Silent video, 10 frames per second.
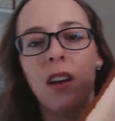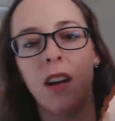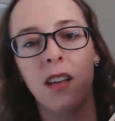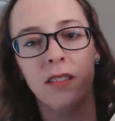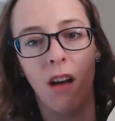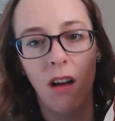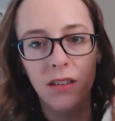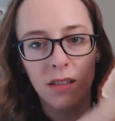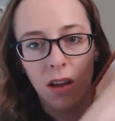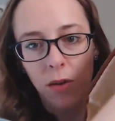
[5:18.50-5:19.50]
is
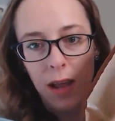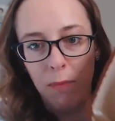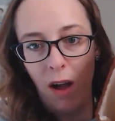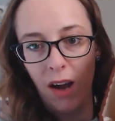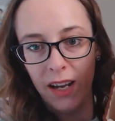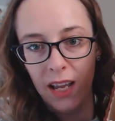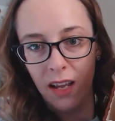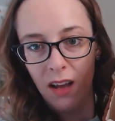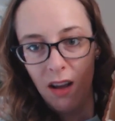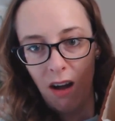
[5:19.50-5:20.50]
also a pocket
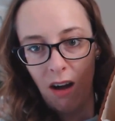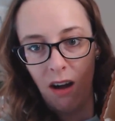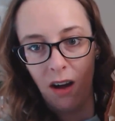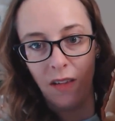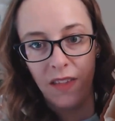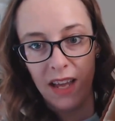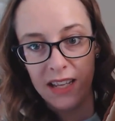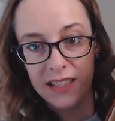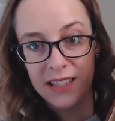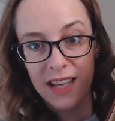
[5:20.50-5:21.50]
on the
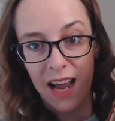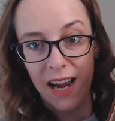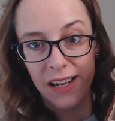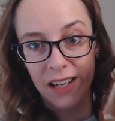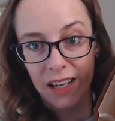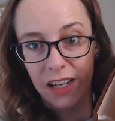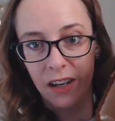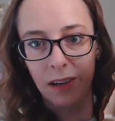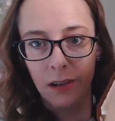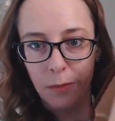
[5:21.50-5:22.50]
inside
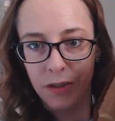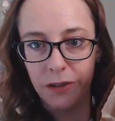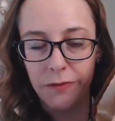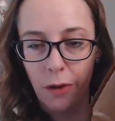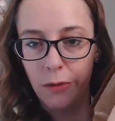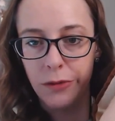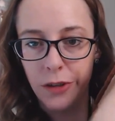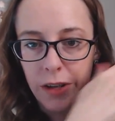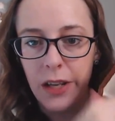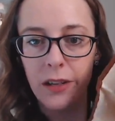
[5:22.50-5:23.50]
here. You put your phone, your
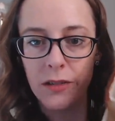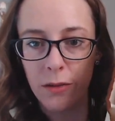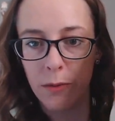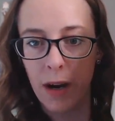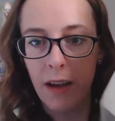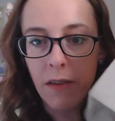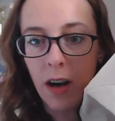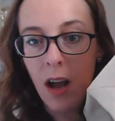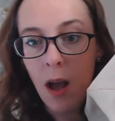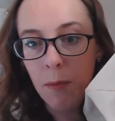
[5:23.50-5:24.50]
keys, or whatever.
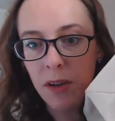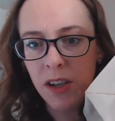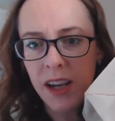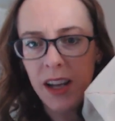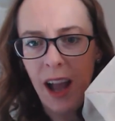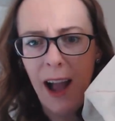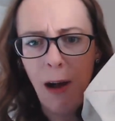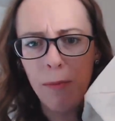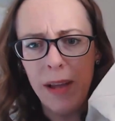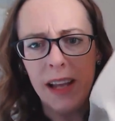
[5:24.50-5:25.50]
Look at how
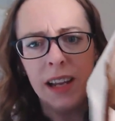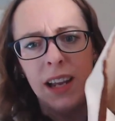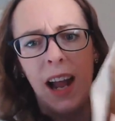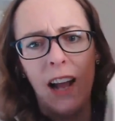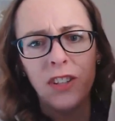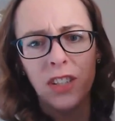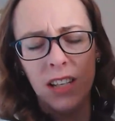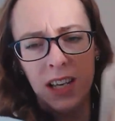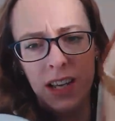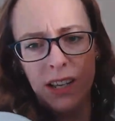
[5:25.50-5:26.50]
big it actually
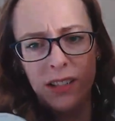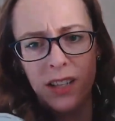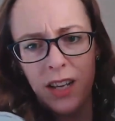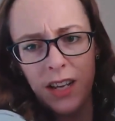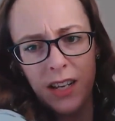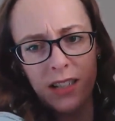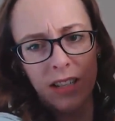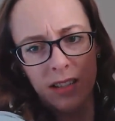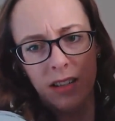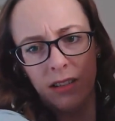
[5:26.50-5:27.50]
is. It
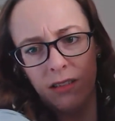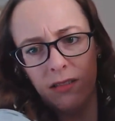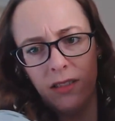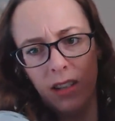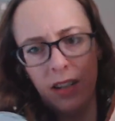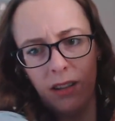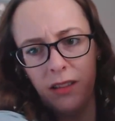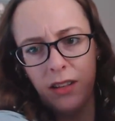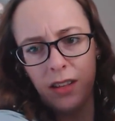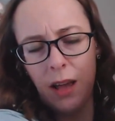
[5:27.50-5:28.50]
doesn't
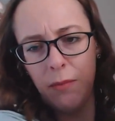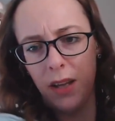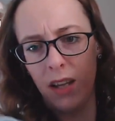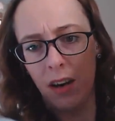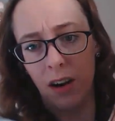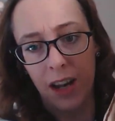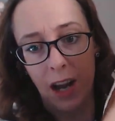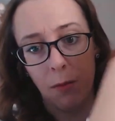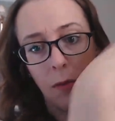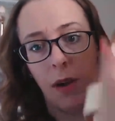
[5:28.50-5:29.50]
look that big here on
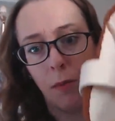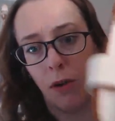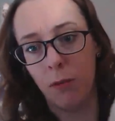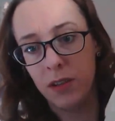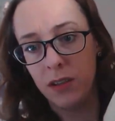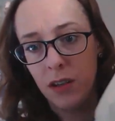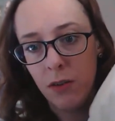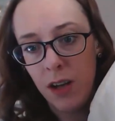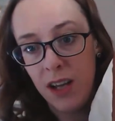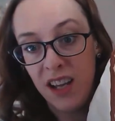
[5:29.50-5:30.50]
camera, but I promise you,
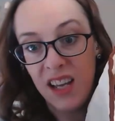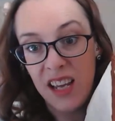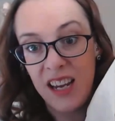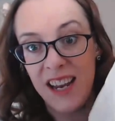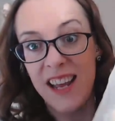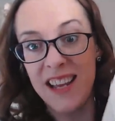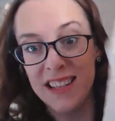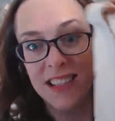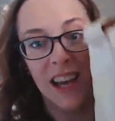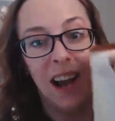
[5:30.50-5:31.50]
it
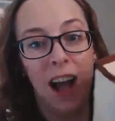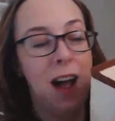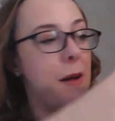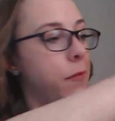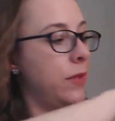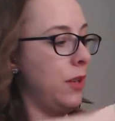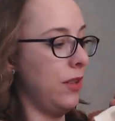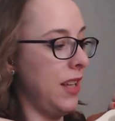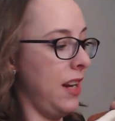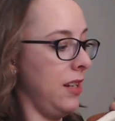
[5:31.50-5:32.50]
is. I'm so
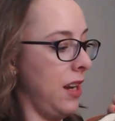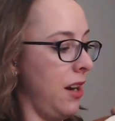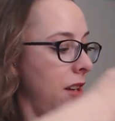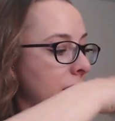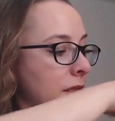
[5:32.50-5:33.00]
excited to carry this